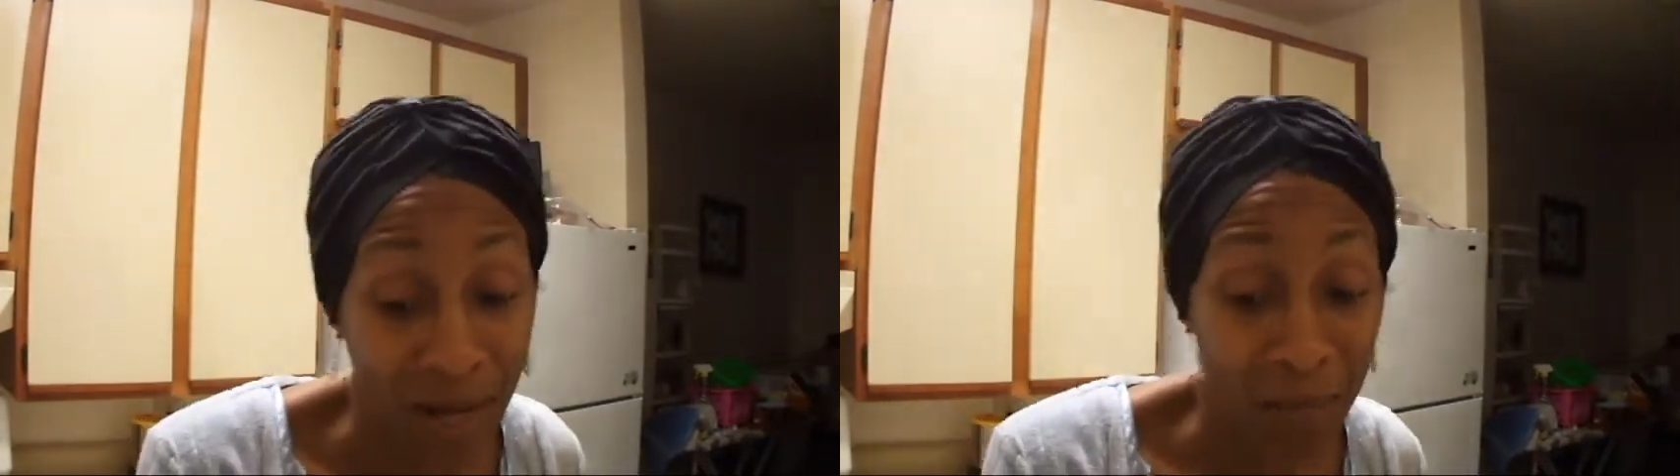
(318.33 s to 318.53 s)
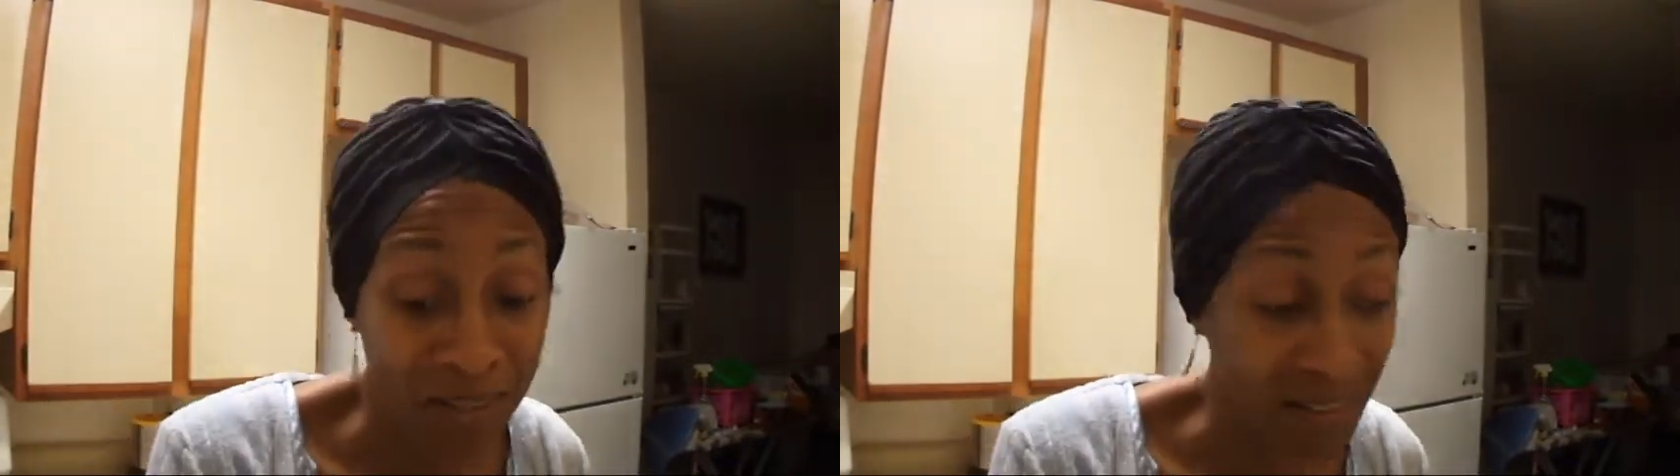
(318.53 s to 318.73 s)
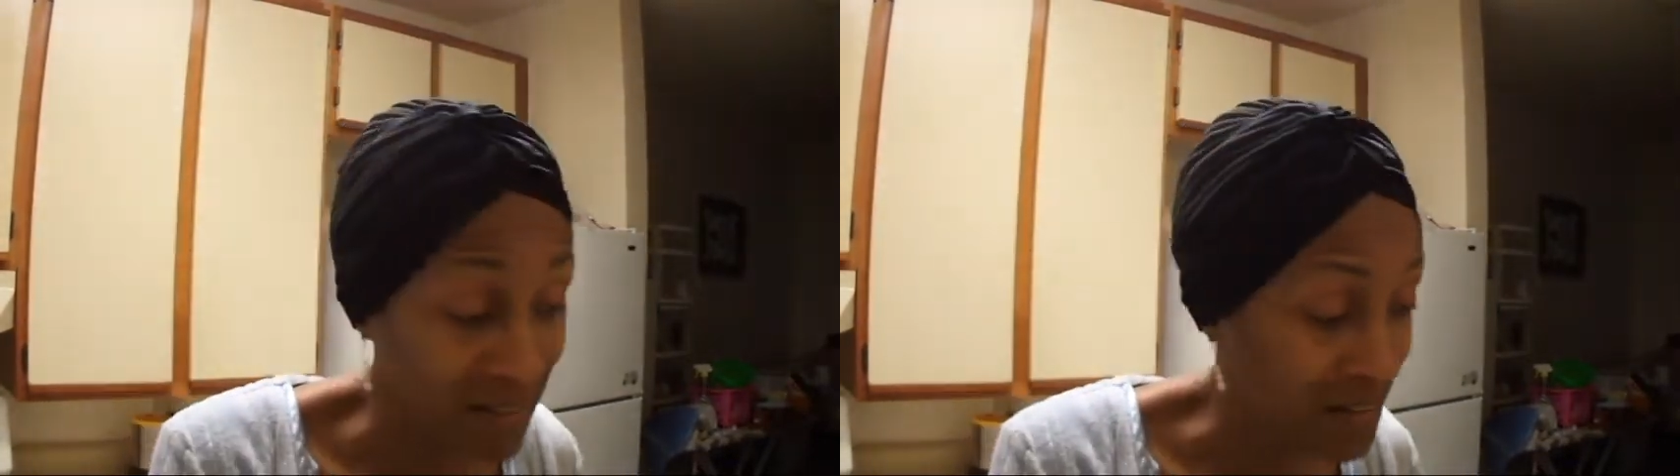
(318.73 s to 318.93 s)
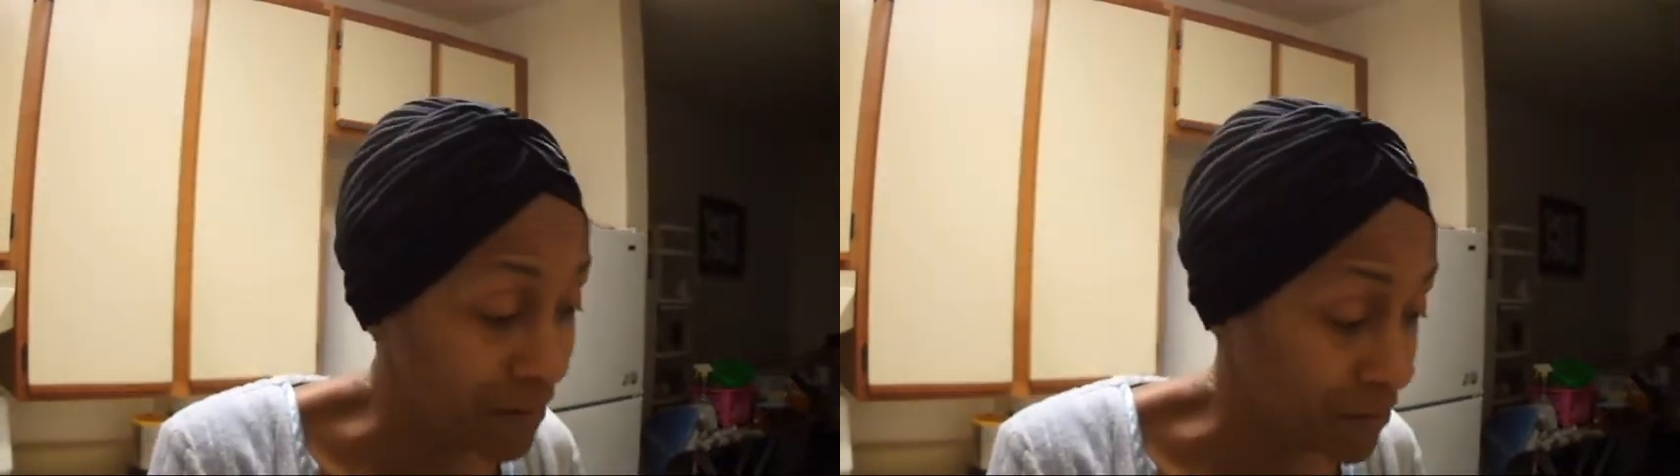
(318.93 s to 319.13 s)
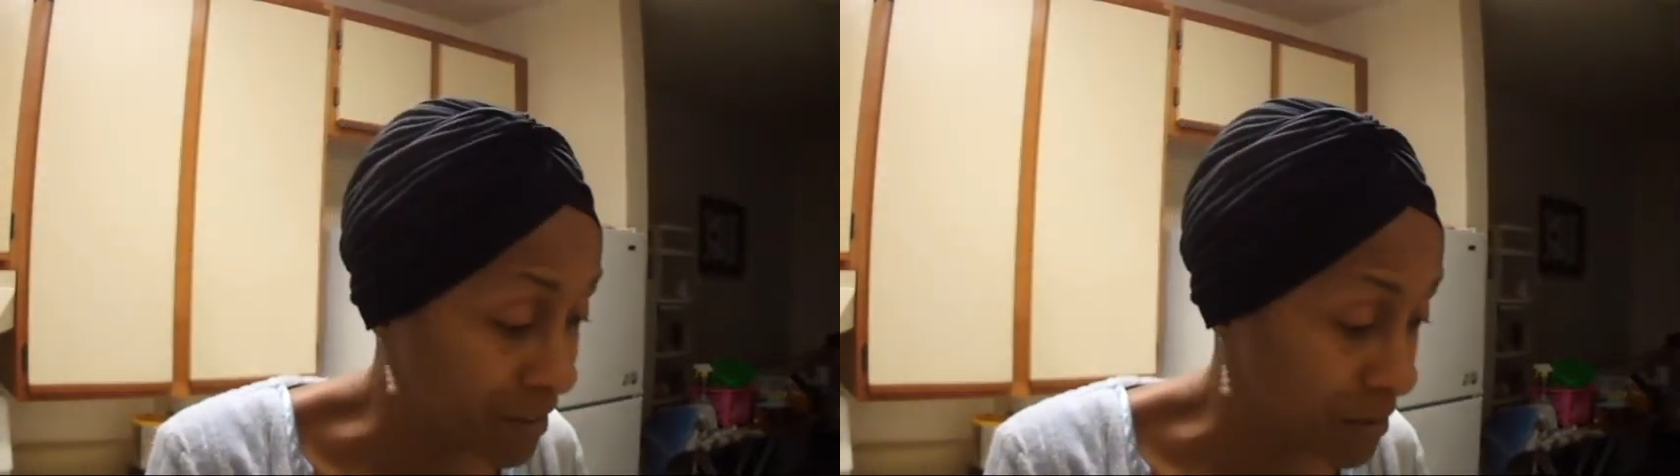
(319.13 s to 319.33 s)
appetite has
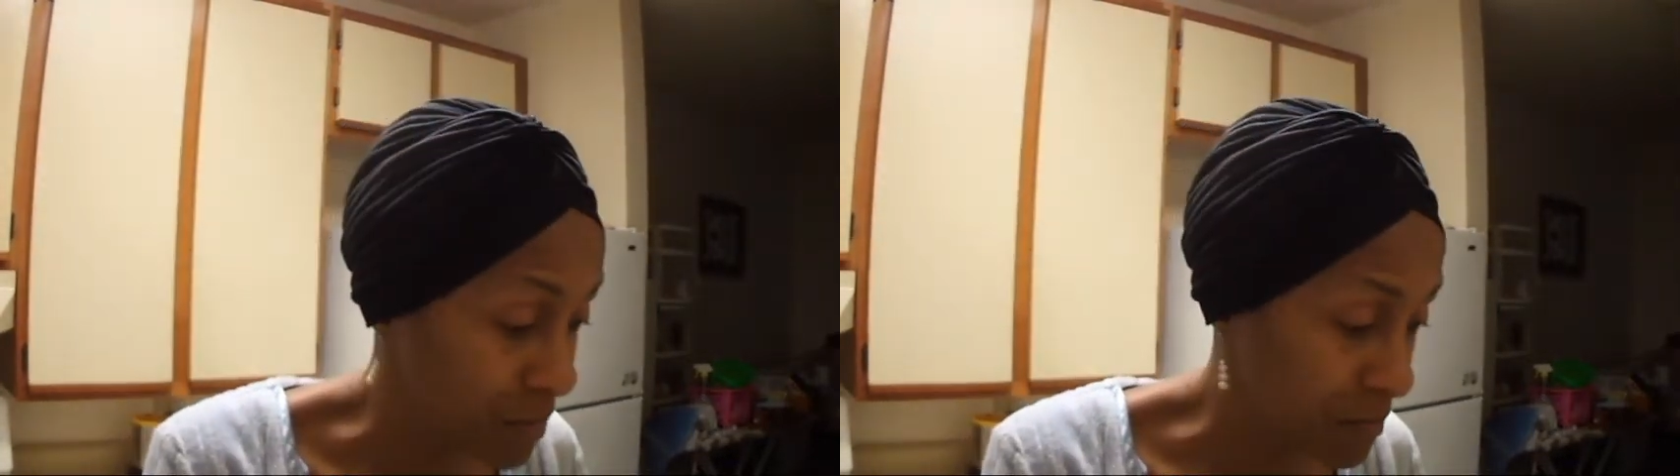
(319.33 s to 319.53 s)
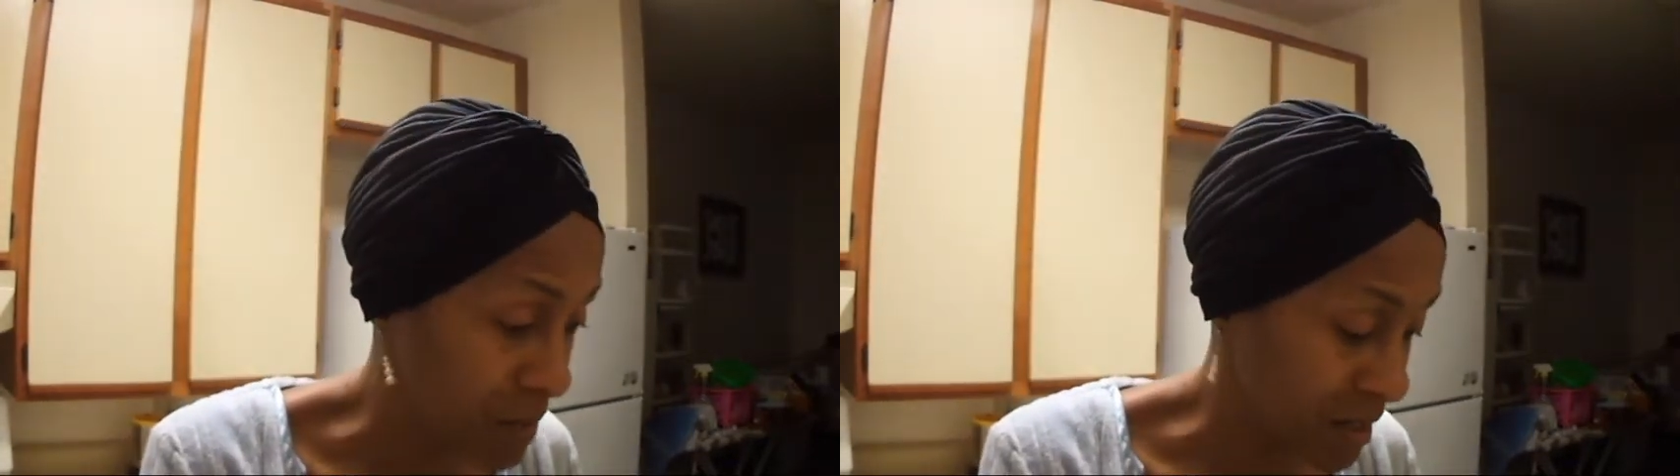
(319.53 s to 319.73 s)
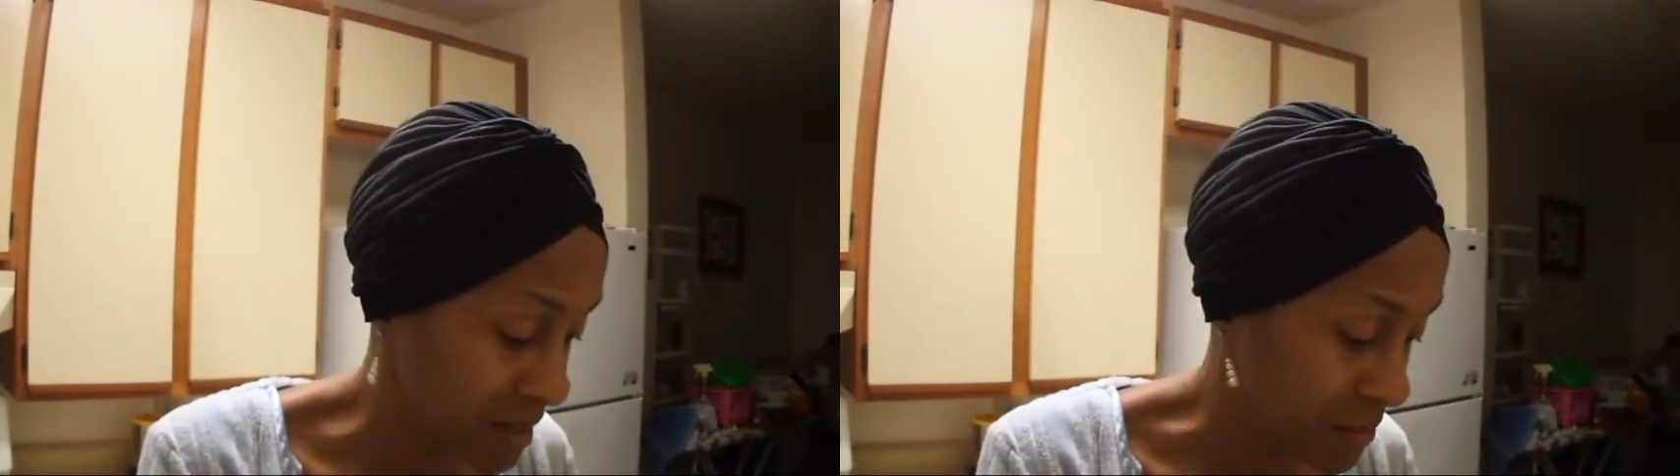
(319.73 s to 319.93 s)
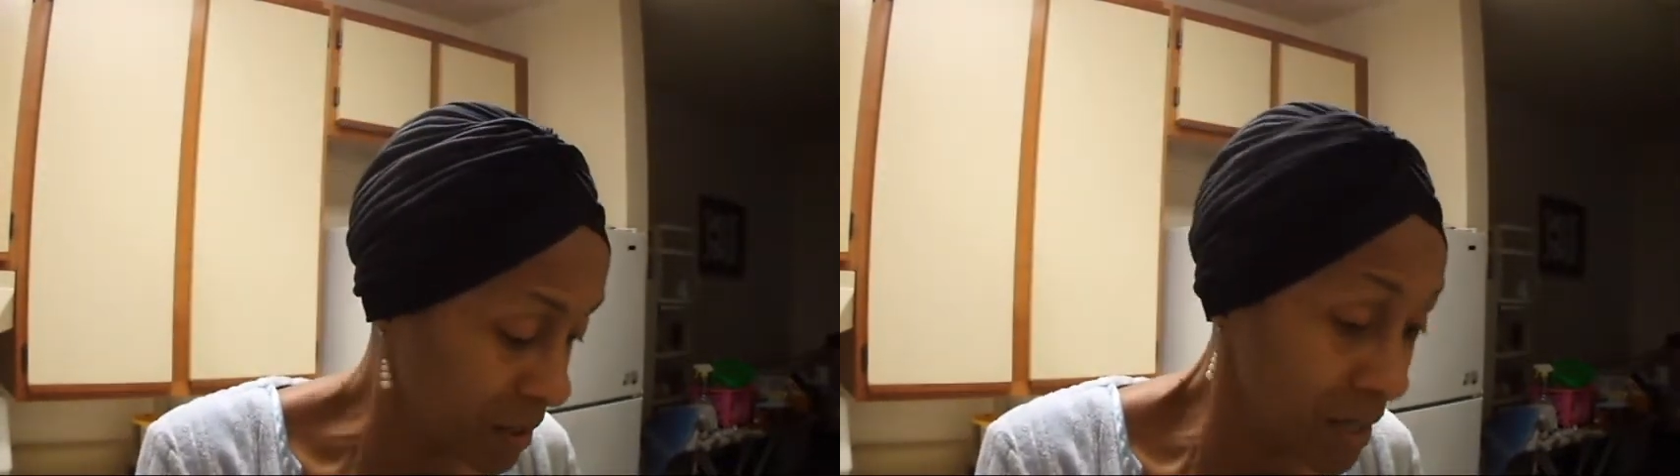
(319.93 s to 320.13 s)
definitely picked back up,